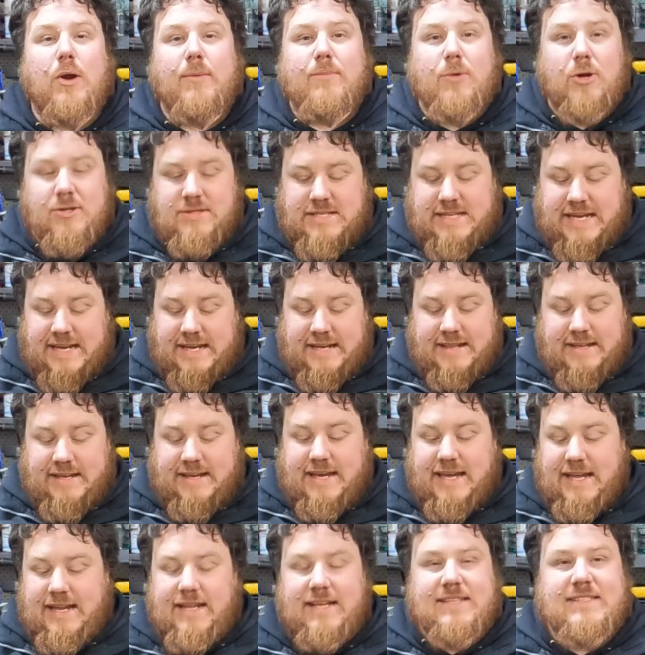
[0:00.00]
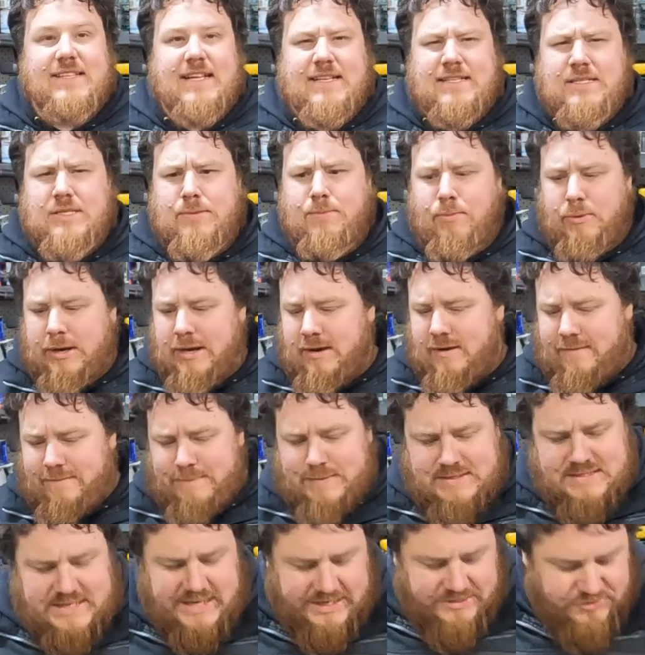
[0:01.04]
what I'm not seeing in the kit is that spring I've
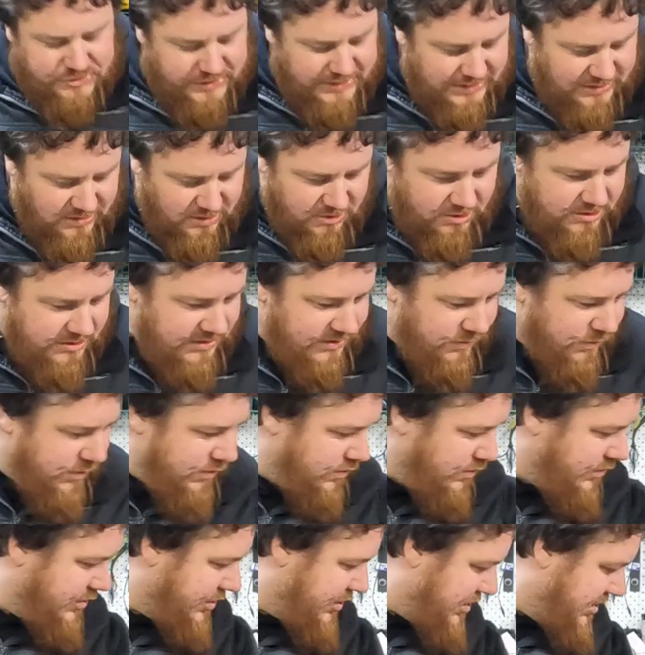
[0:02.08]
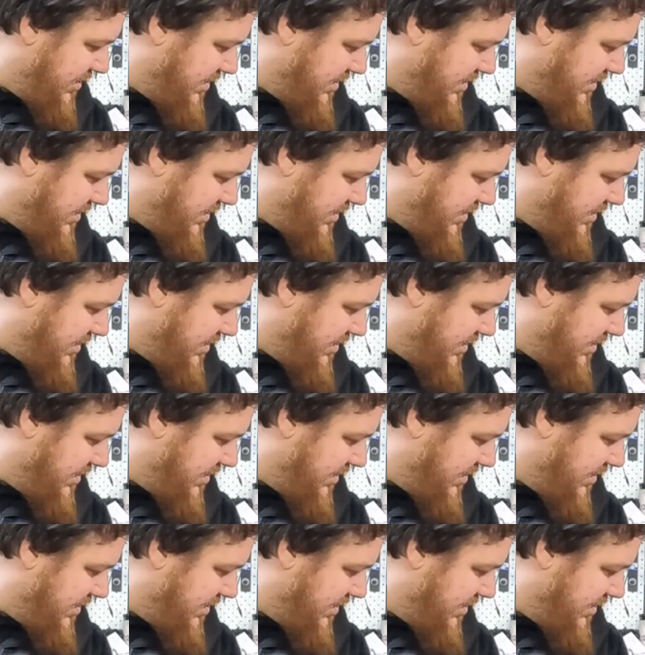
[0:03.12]
potentially lost, which